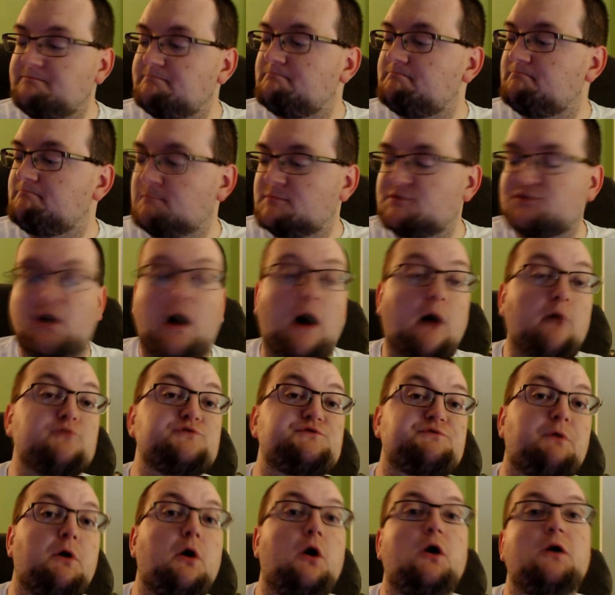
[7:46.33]
So I was
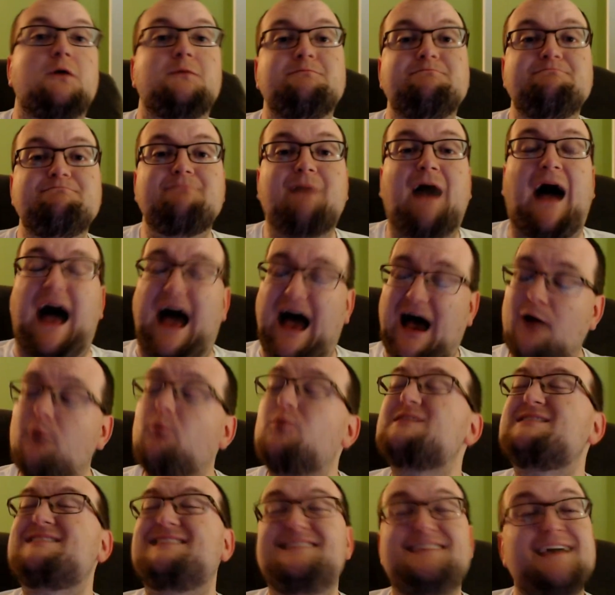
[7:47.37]
wrong. I
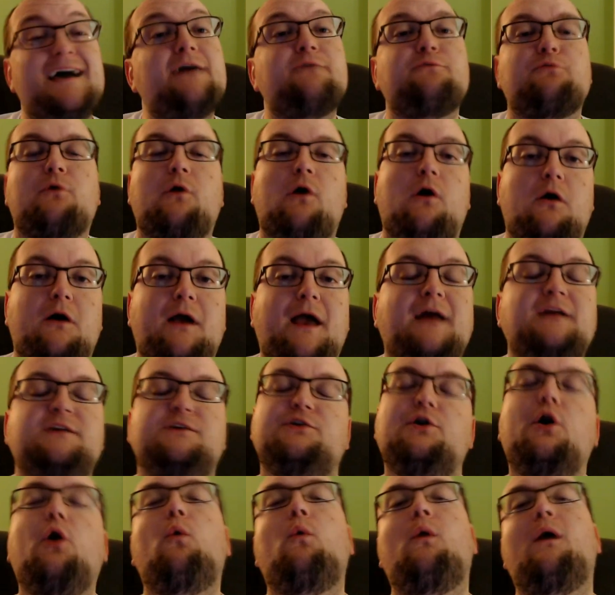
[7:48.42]
was dead wrong. And you
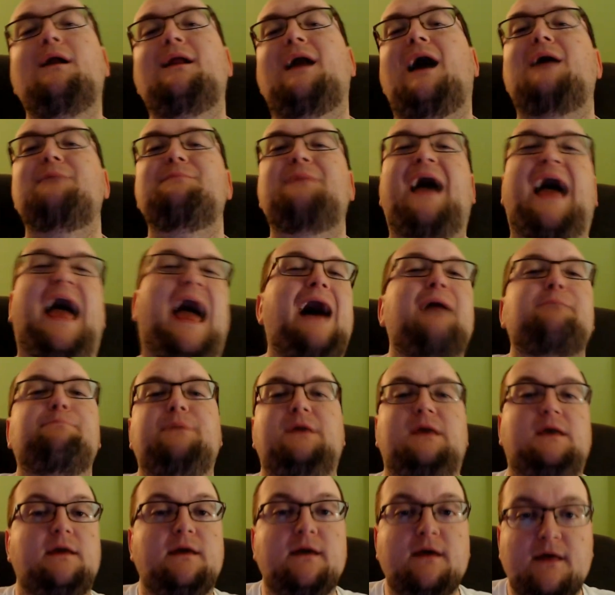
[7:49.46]
know what? I'm
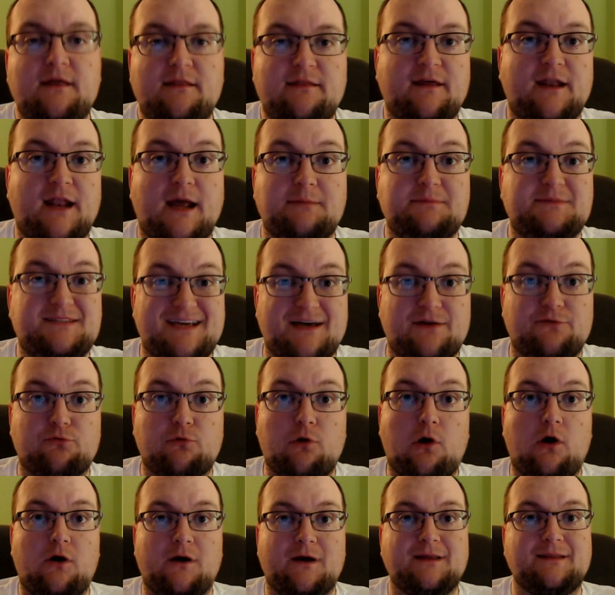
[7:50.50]
happy that I'm dead
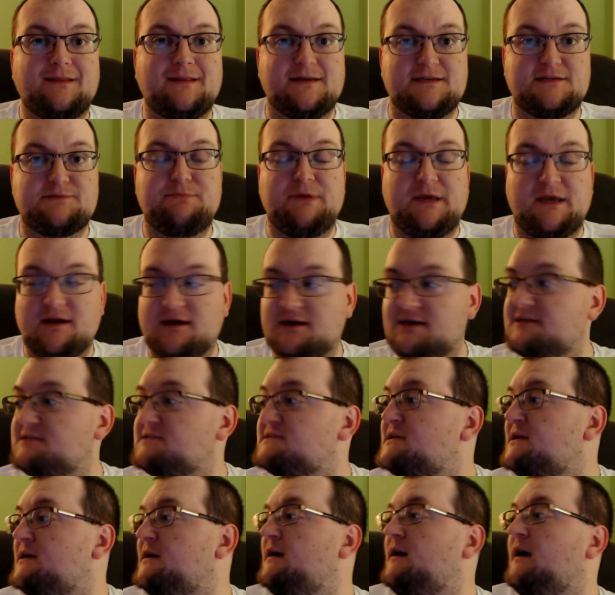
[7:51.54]
wrong in this
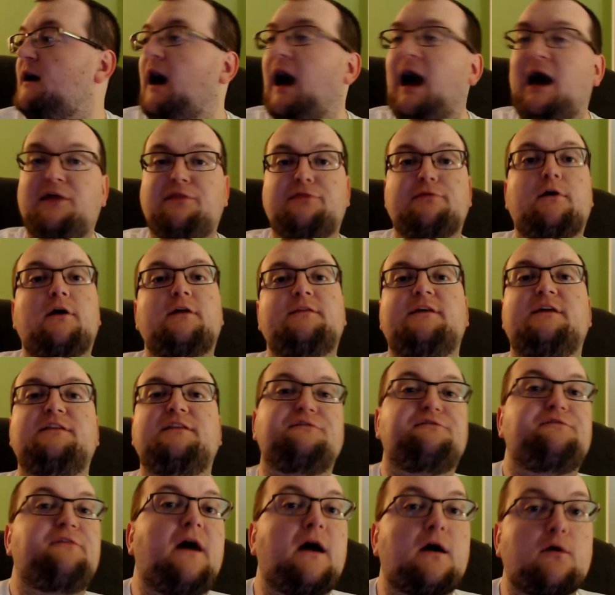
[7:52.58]
because I thought that the
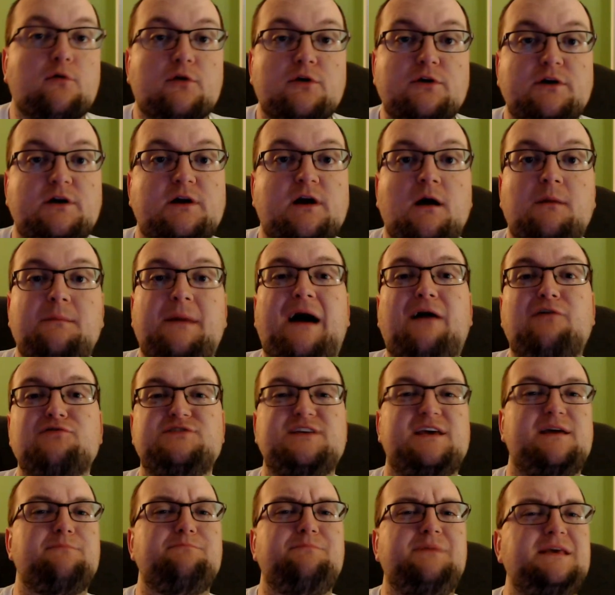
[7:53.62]
Fire were going to come
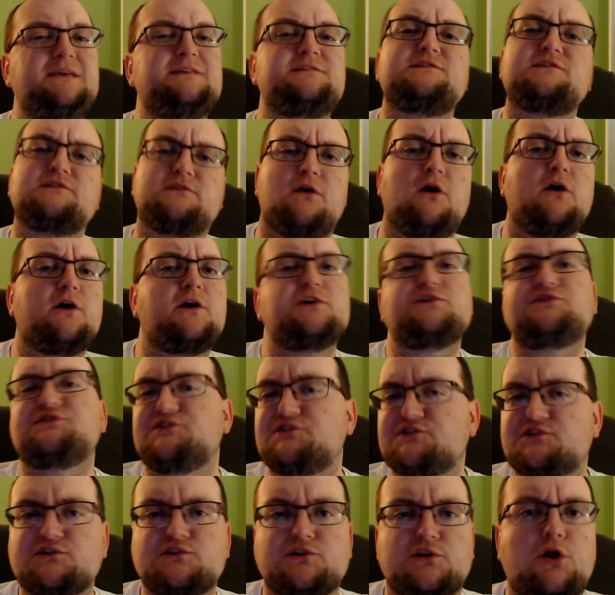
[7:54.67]
out and be sluggish
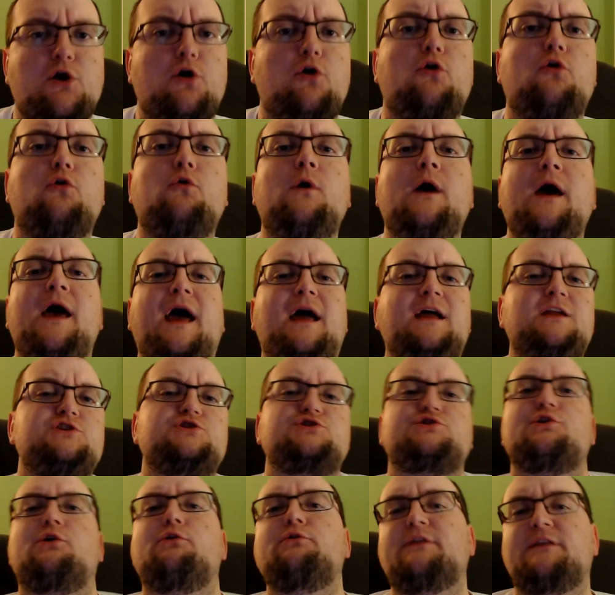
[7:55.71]
and slow and
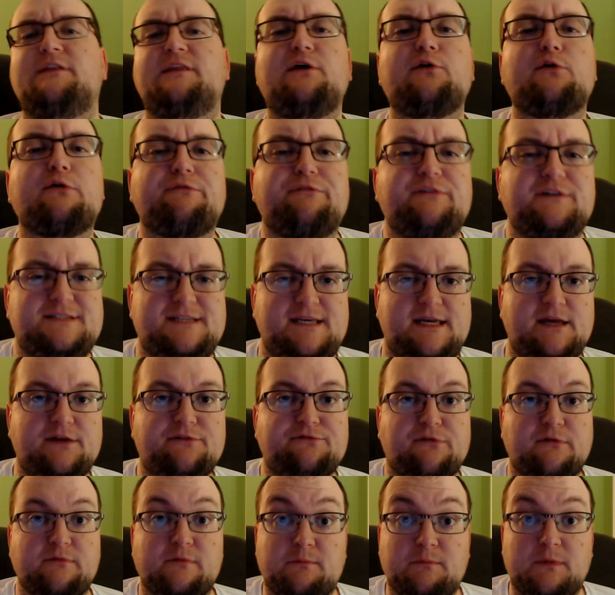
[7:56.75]
show that they were fatigued
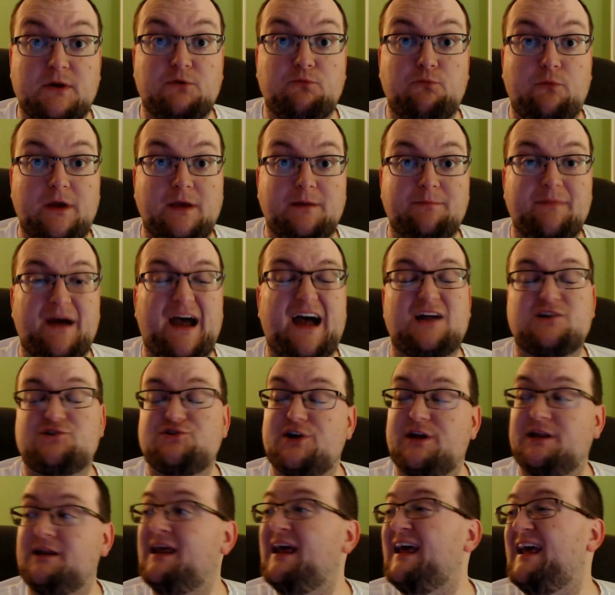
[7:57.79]
from the midweek match.
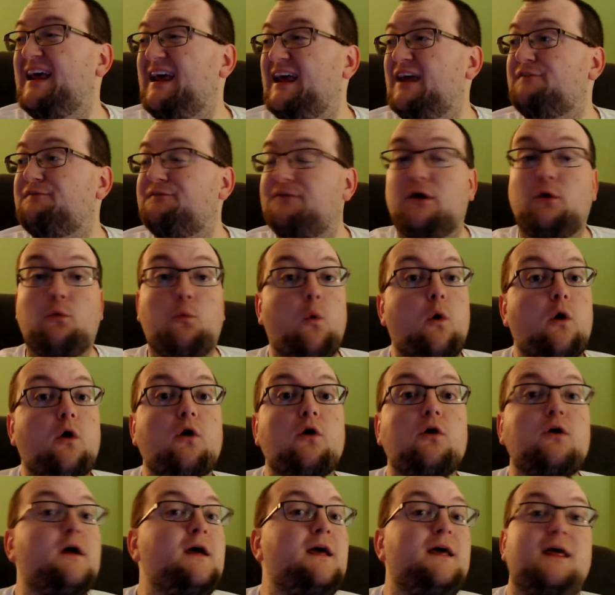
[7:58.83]
And if they
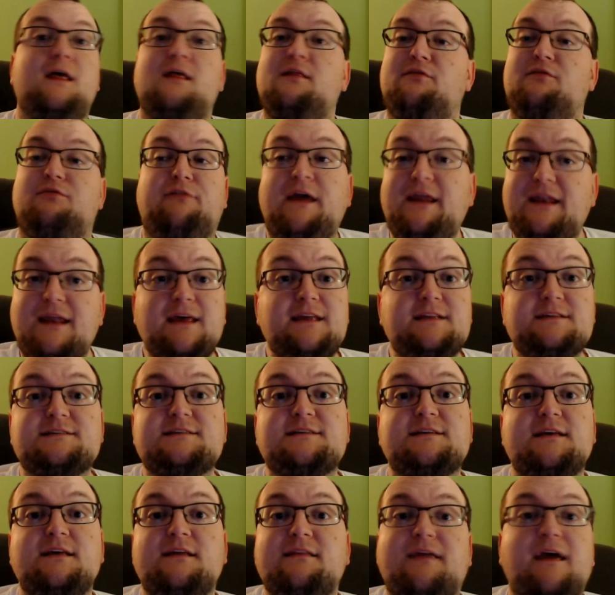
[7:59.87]
were, they
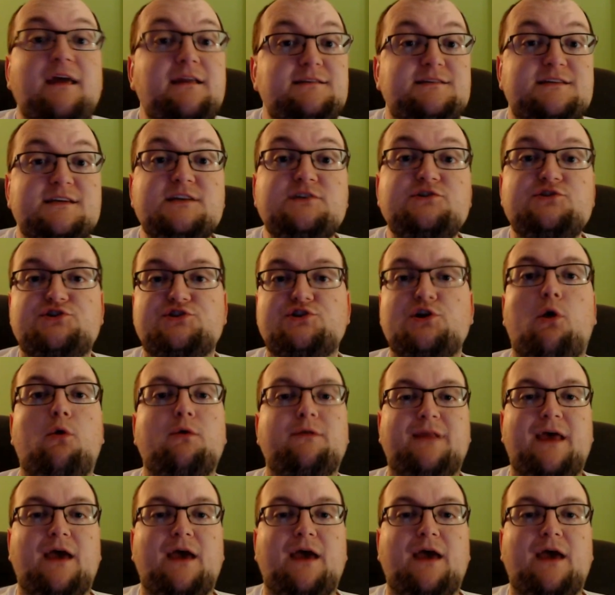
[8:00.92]
didn't. They didn't show it.